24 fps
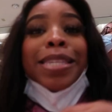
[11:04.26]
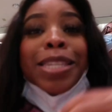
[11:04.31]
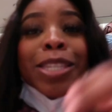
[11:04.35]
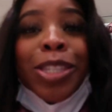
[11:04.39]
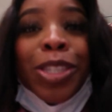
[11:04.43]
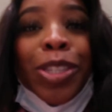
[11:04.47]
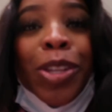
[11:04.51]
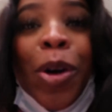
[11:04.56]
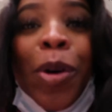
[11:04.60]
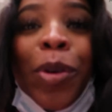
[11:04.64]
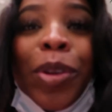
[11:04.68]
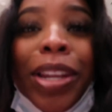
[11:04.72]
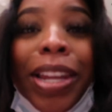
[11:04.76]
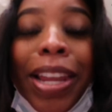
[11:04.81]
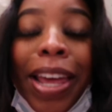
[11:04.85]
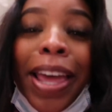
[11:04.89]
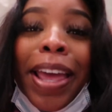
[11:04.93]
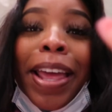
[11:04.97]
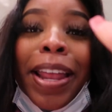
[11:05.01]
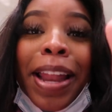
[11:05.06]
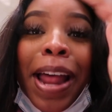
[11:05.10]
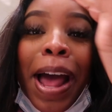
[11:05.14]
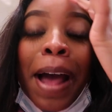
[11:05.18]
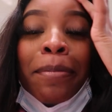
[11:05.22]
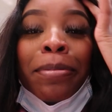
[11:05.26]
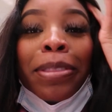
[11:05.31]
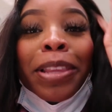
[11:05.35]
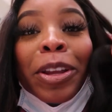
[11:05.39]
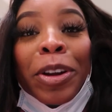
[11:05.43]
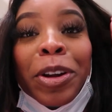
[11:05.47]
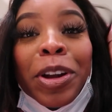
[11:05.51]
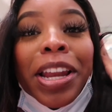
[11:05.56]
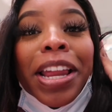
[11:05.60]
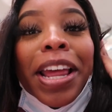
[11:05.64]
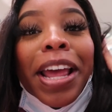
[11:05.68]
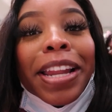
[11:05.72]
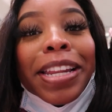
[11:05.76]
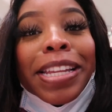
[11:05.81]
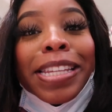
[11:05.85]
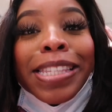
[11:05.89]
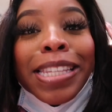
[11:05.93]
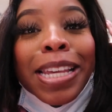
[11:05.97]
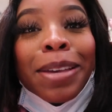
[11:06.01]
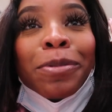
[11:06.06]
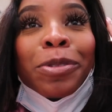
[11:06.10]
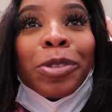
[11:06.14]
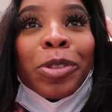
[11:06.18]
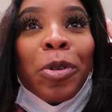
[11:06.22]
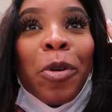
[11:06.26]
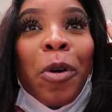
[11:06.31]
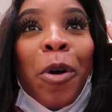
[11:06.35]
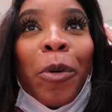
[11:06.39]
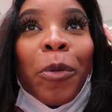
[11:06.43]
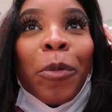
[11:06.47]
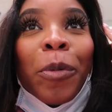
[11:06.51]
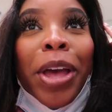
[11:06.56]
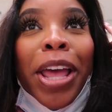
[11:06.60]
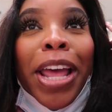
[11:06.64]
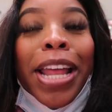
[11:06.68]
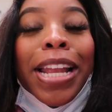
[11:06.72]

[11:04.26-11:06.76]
This is so lit. I'm literally in the same store